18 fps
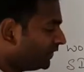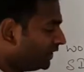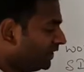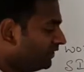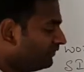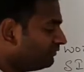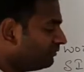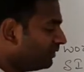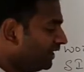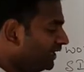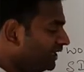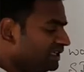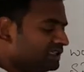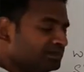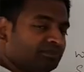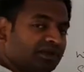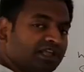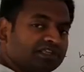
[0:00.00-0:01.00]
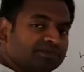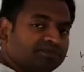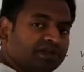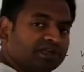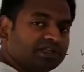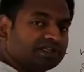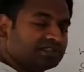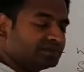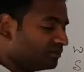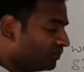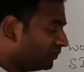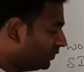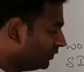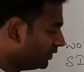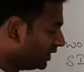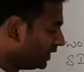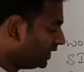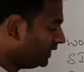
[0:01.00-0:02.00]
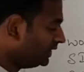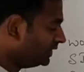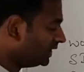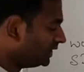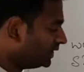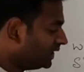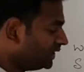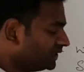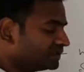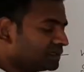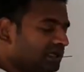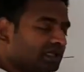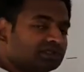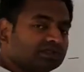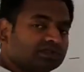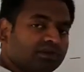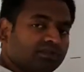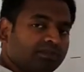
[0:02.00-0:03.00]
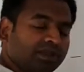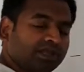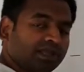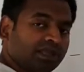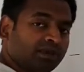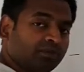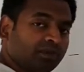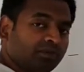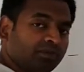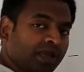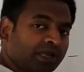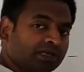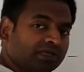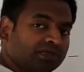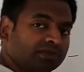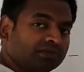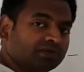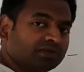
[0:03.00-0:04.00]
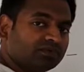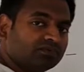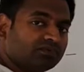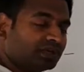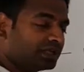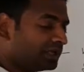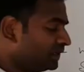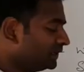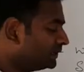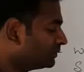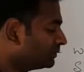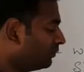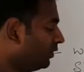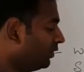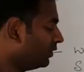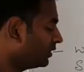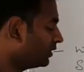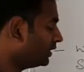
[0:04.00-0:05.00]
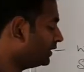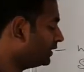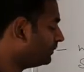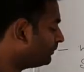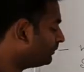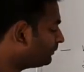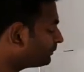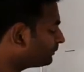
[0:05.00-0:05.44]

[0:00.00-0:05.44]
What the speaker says: If my displacement is more, in that case also my magnitude of work is more.